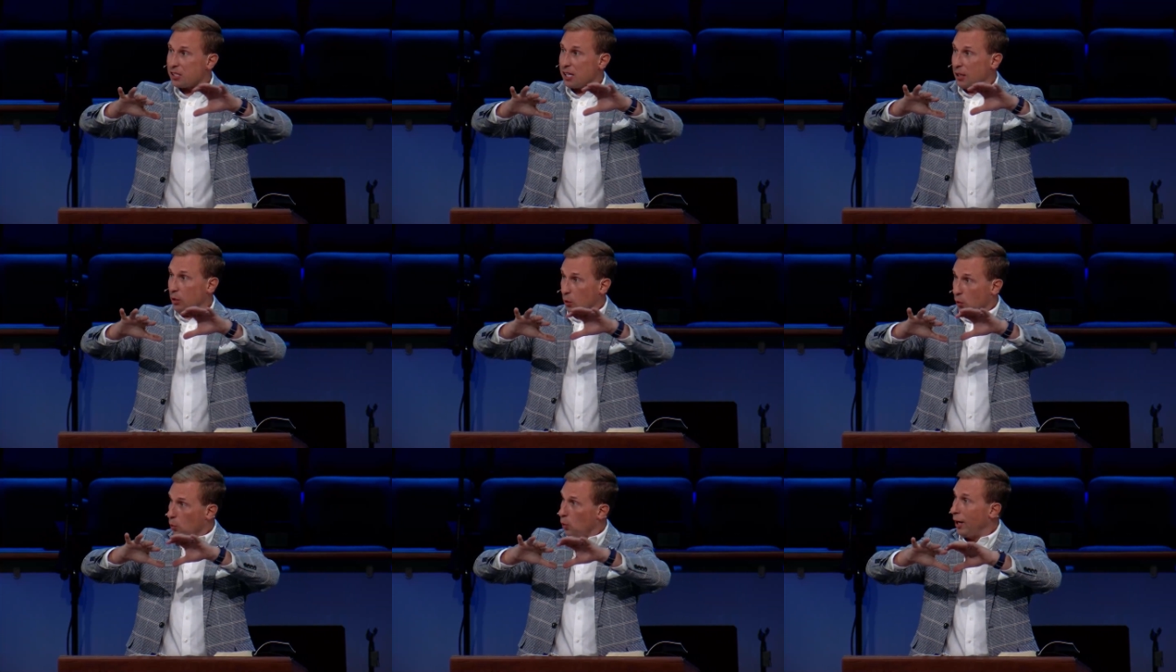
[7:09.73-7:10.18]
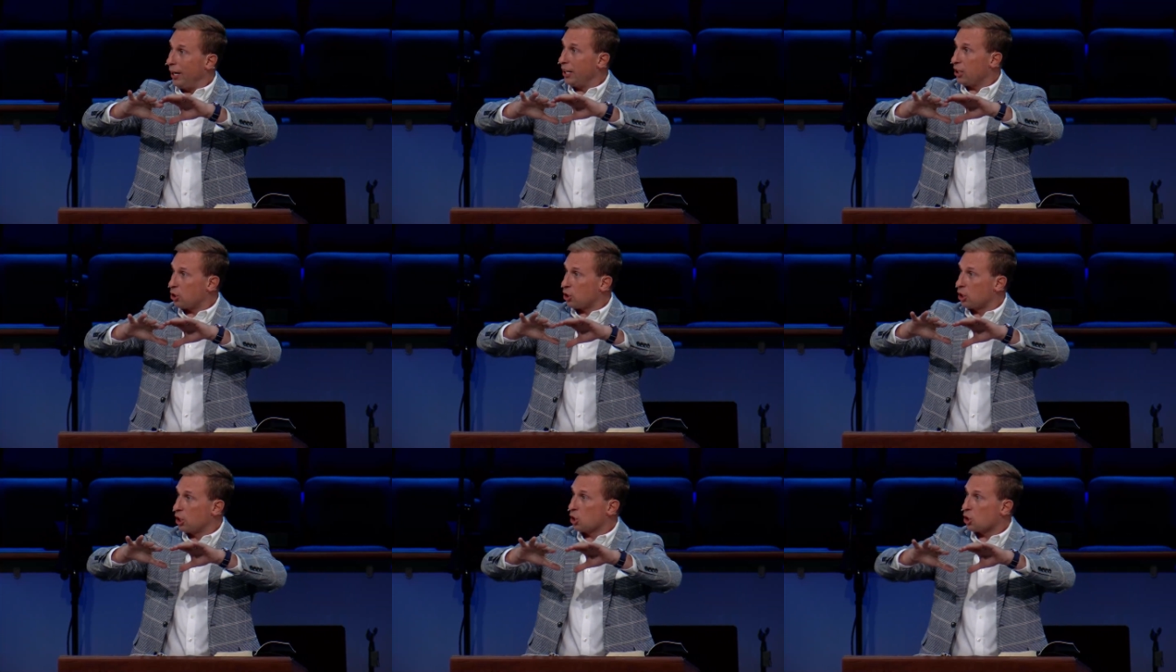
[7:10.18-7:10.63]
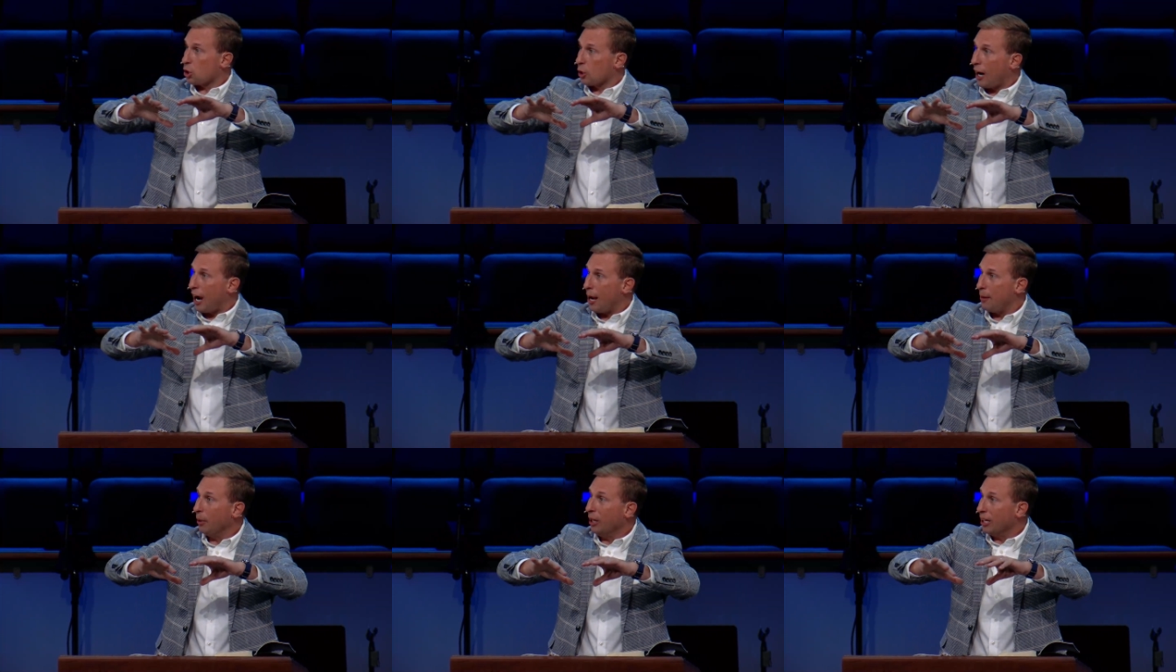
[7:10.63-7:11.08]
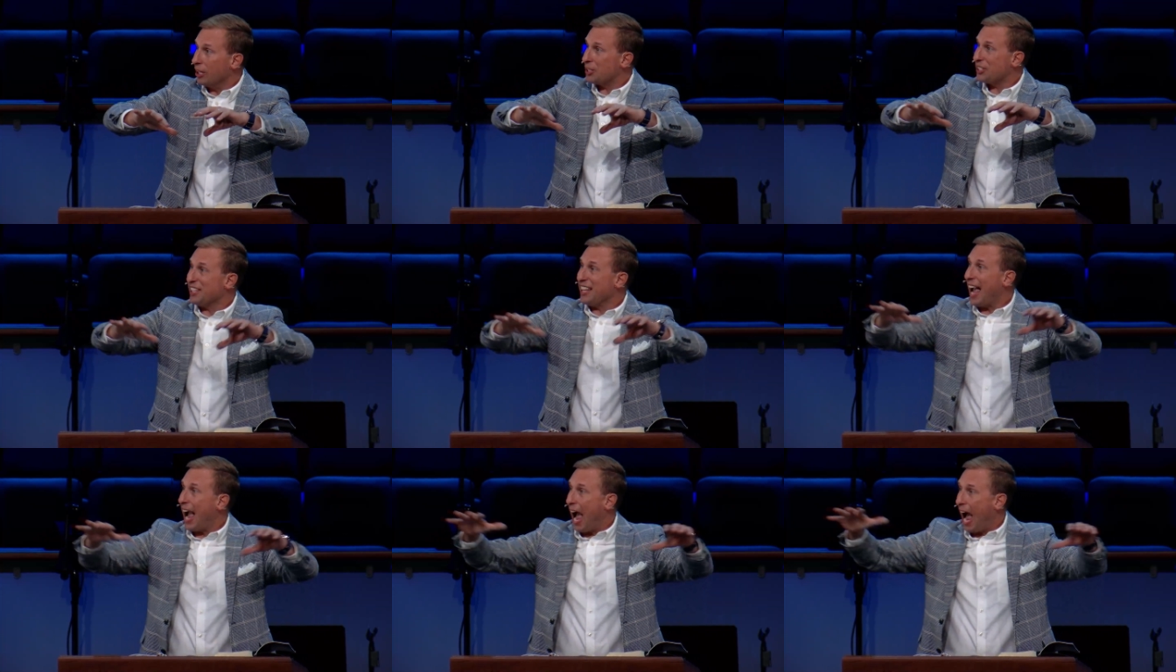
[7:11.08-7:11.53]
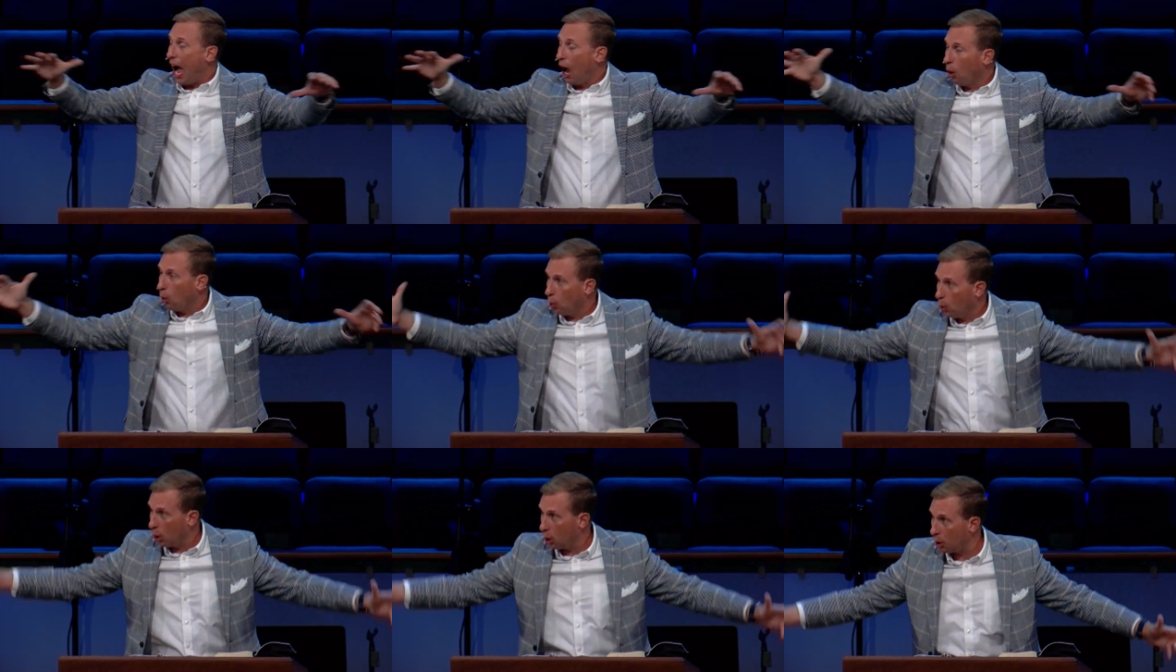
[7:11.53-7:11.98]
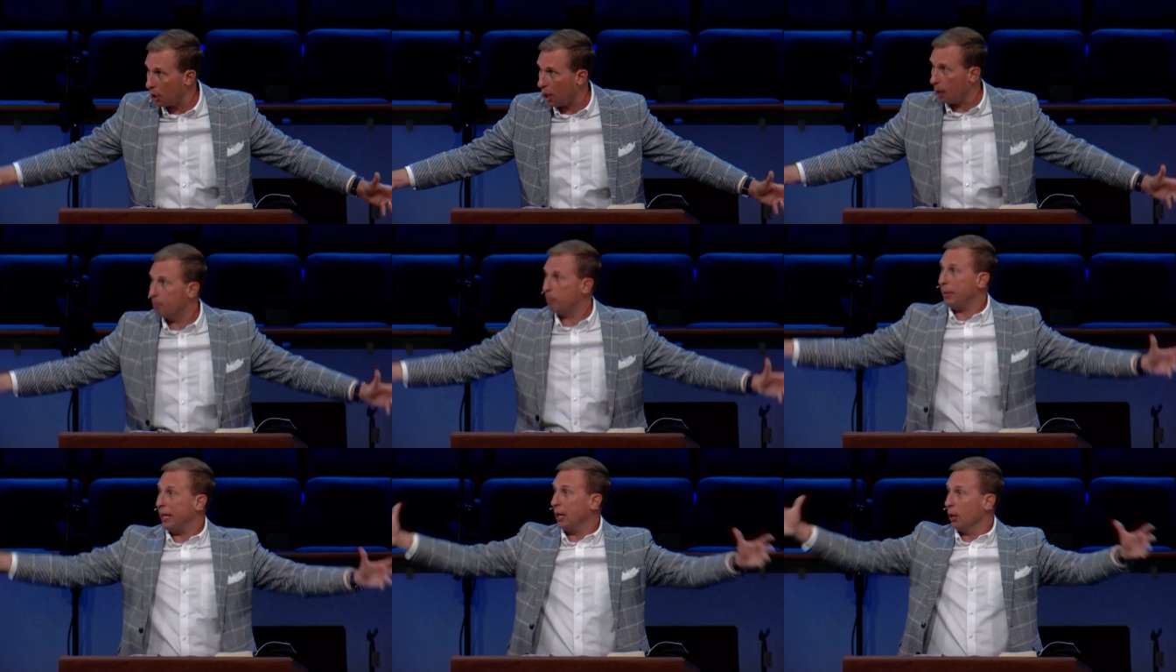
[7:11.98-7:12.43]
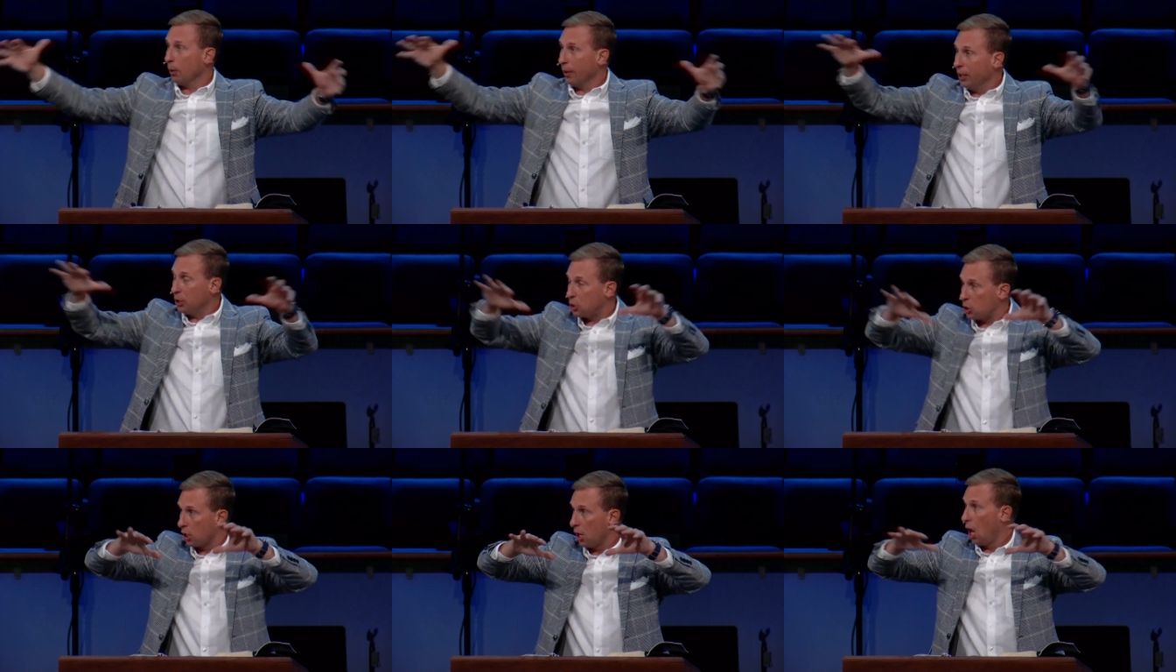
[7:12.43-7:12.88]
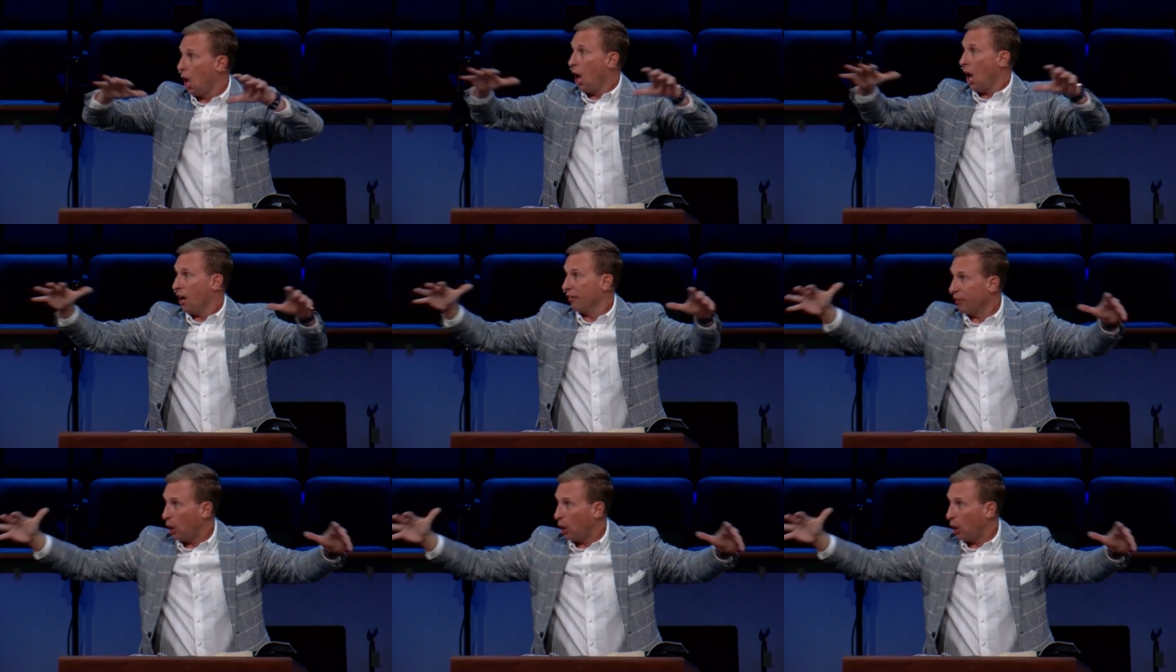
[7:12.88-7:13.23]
And what it's describing is the outward appearance of